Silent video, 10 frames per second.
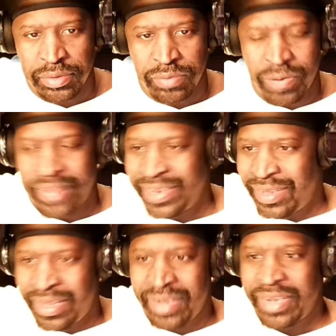rather than
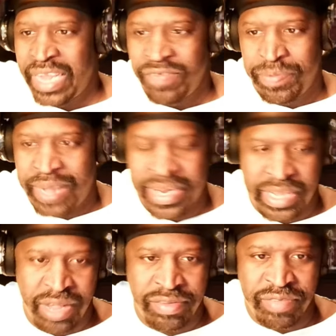getting everybody
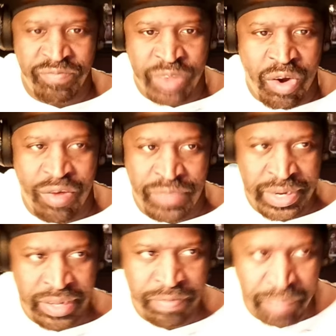else involved in
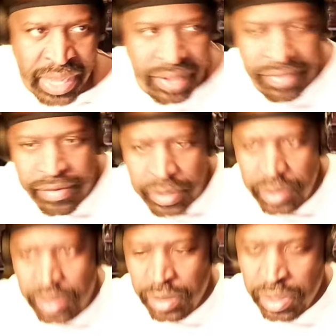this mess.
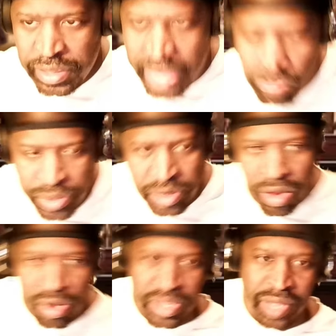So that's what it
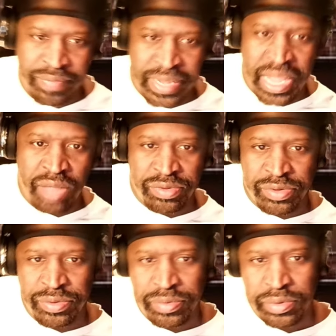all comes down
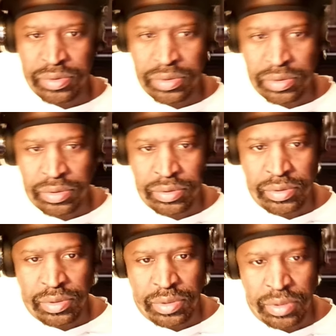to.
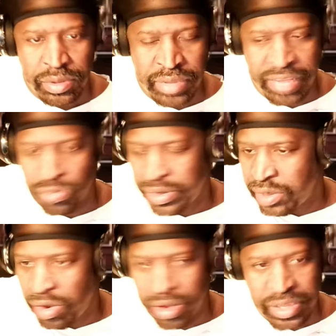That's what it
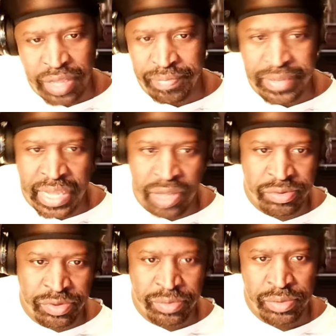all comes down
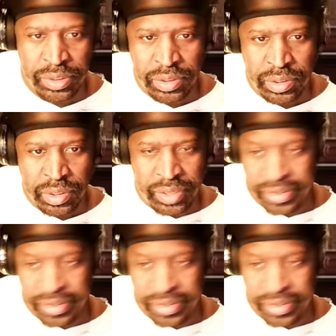to. And